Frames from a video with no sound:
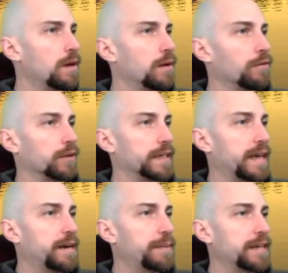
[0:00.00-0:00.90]
For the
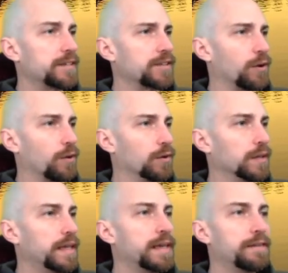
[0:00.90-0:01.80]
database, the
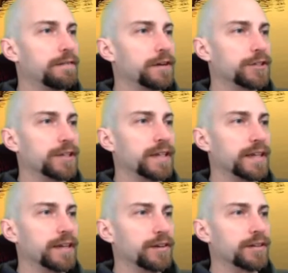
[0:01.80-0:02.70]
only function
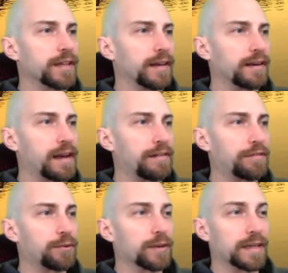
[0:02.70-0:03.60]
here that I've
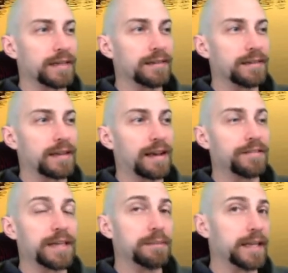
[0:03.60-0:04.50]
ever really
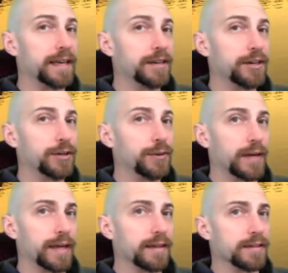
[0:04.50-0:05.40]
dived deeply into
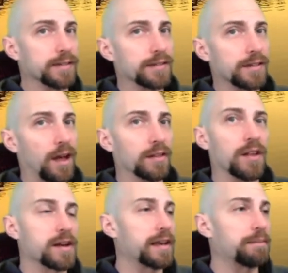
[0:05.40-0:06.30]
is
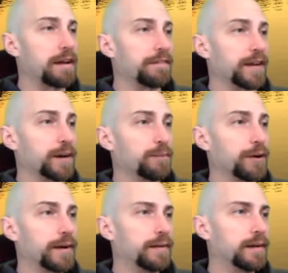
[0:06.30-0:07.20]
unlocking by
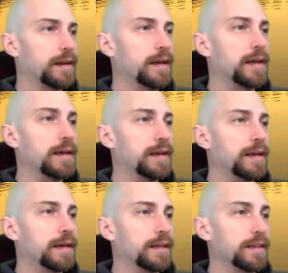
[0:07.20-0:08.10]
fingerprint.
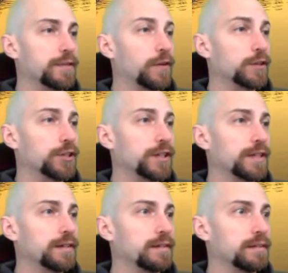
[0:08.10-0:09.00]
This
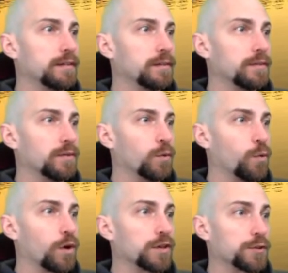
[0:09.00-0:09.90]
function
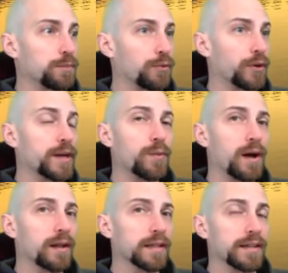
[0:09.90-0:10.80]
works pretty
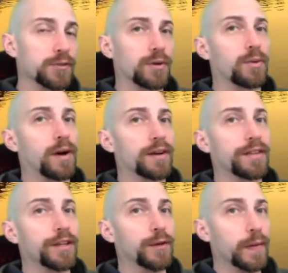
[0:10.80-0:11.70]
well. It does require
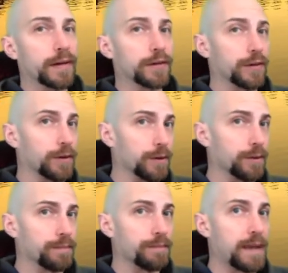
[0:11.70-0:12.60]
that you enter
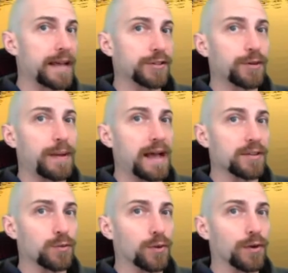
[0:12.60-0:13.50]
your master
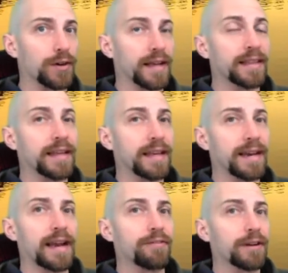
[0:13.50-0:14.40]
password, and
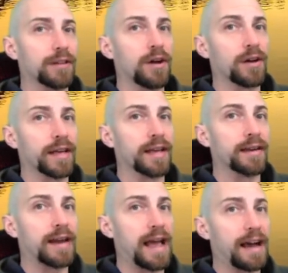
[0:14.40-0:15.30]
then every
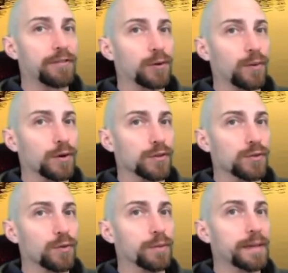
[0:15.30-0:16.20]
login
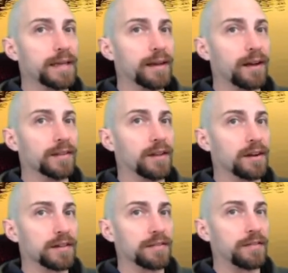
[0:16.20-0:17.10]
afterwards will be
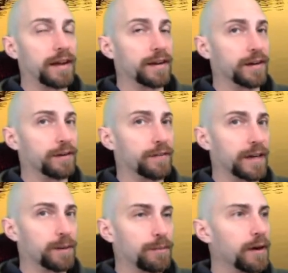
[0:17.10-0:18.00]
unlocked by your
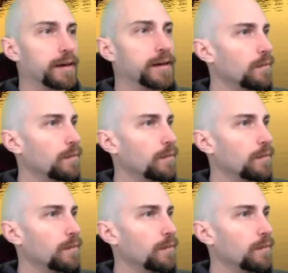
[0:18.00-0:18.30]
fingerprint.